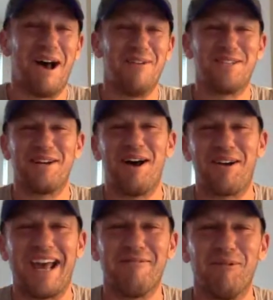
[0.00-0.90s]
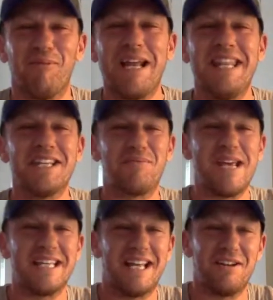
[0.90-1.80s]
I'll tell you, okay, we'll win this
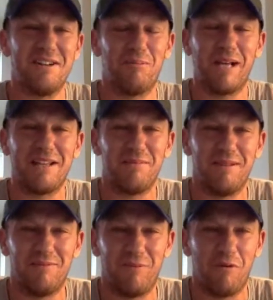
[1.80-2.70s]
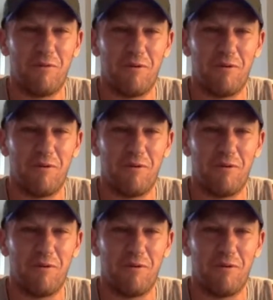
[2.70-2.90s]
week and then you'll play the 4-4.